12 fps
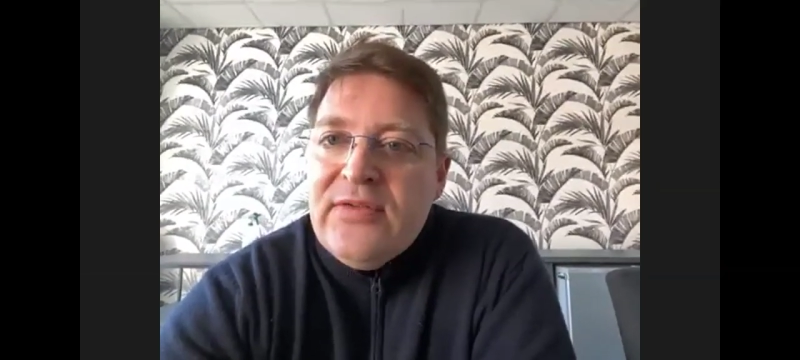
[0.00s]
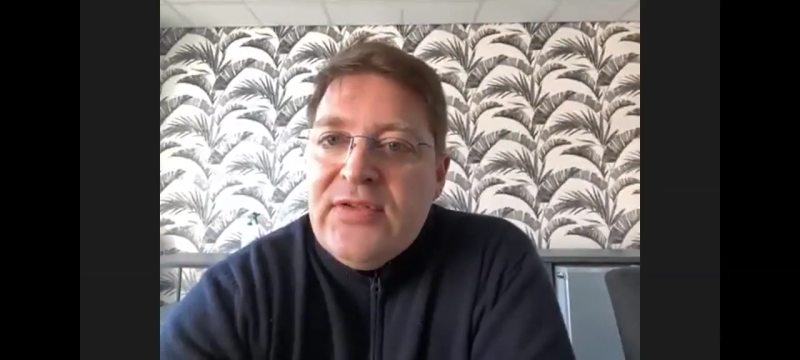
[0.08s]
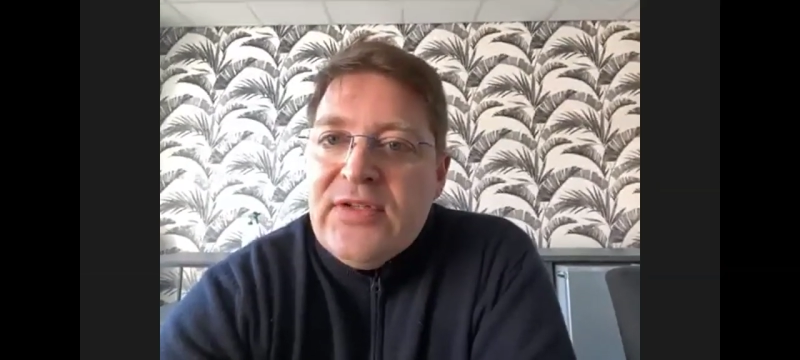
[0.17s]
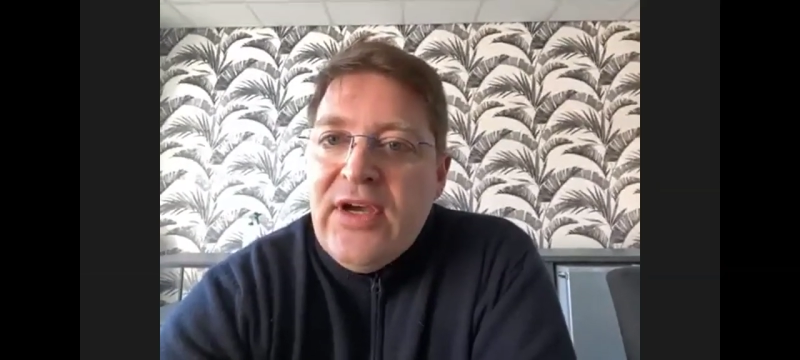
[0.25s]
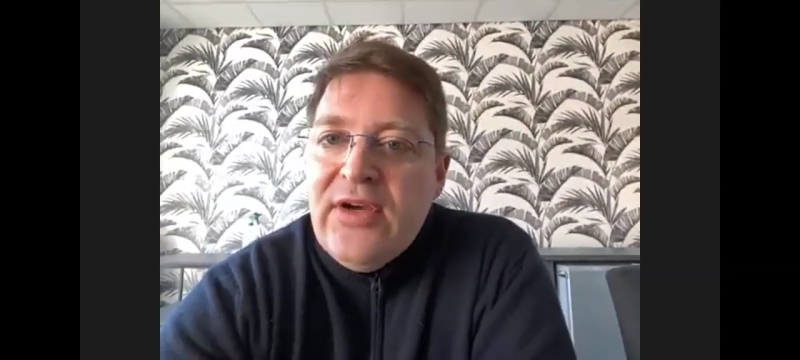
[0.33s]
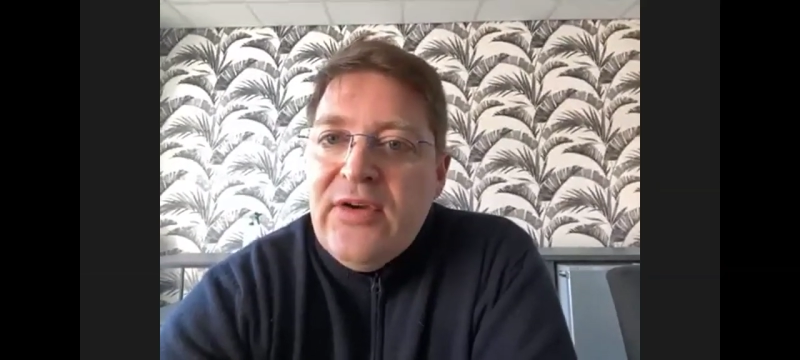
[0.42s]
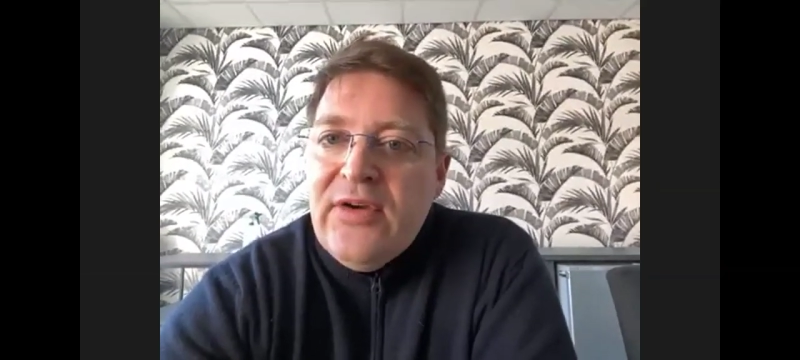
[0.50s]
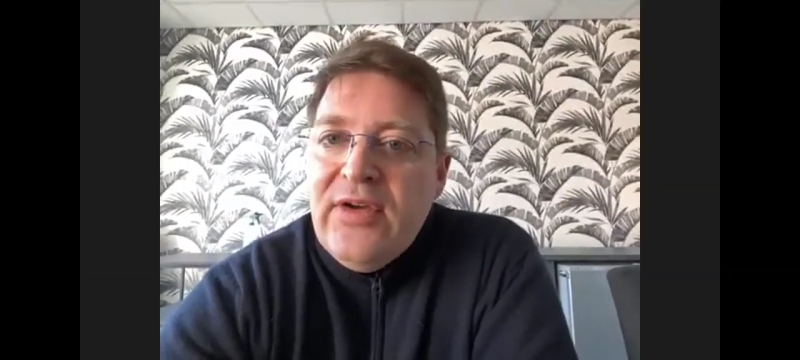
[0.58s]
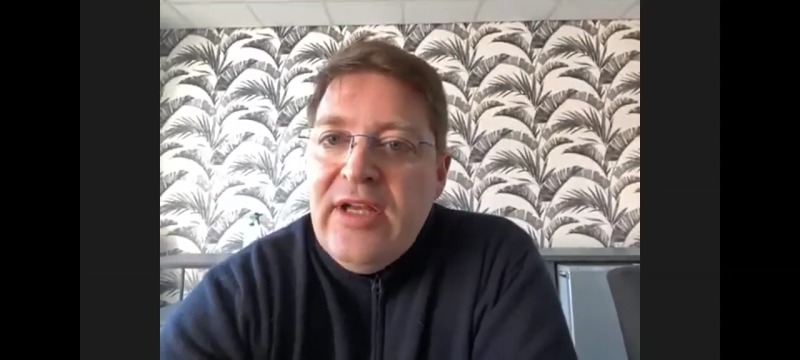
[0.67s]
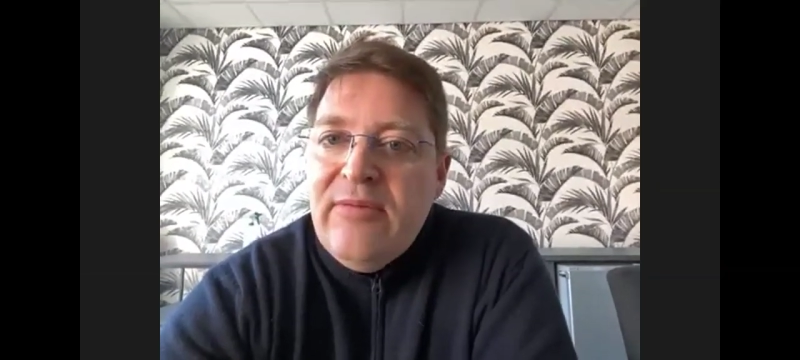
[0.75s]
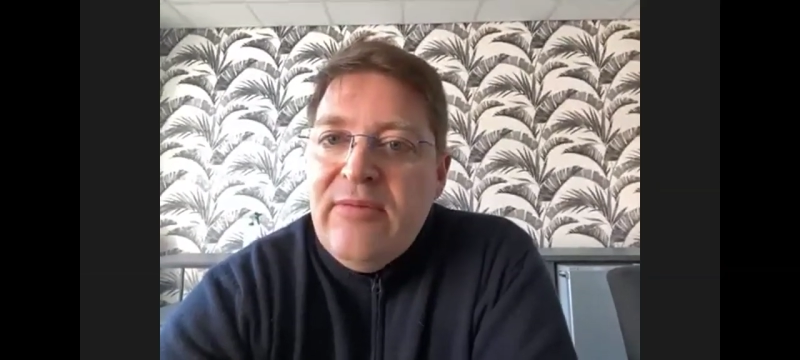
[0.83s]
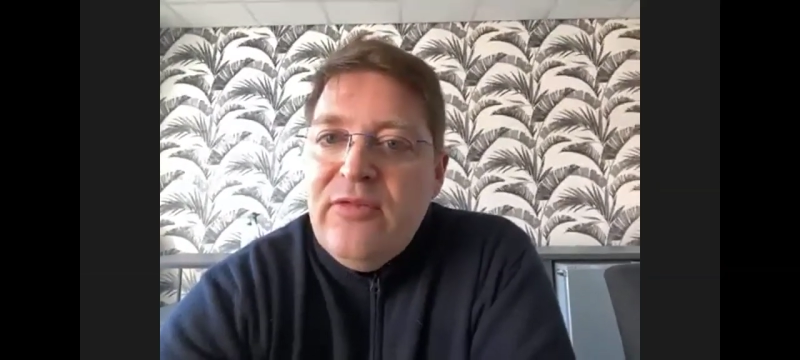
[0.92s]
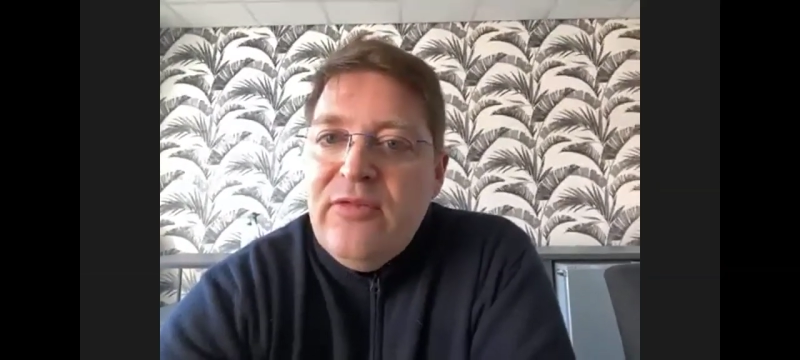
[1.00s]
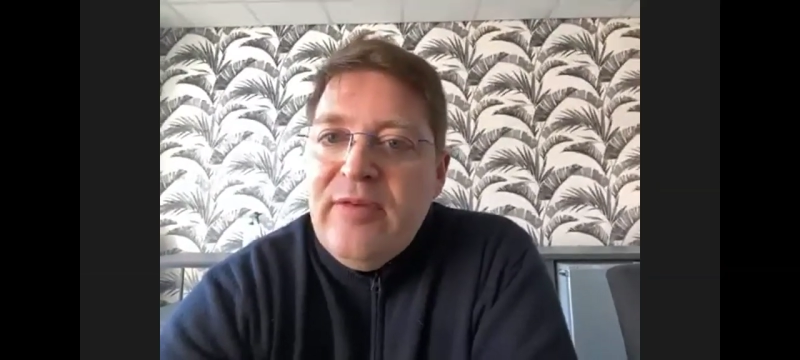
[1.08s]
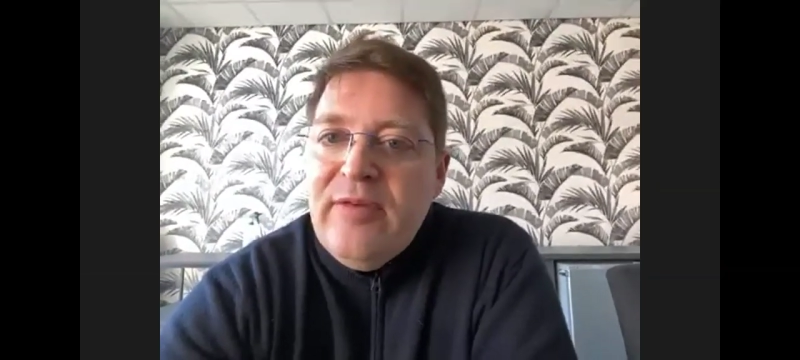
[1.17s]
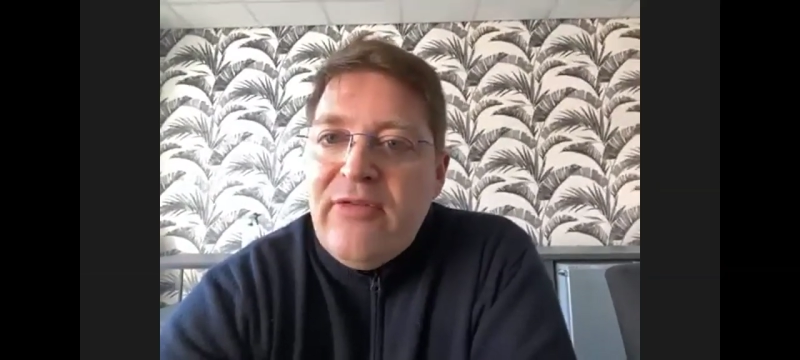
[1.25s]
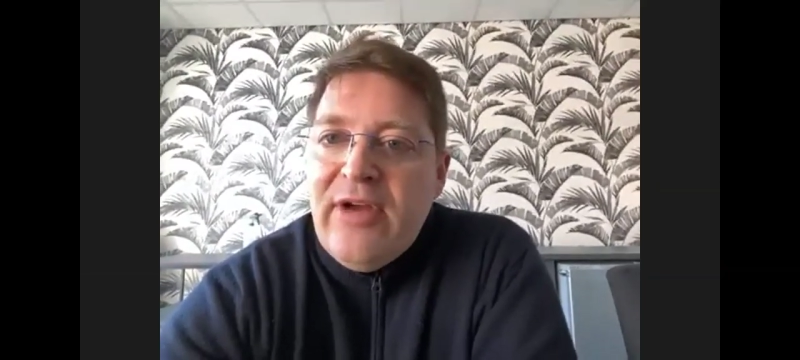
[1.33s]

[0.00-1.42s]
So in moving my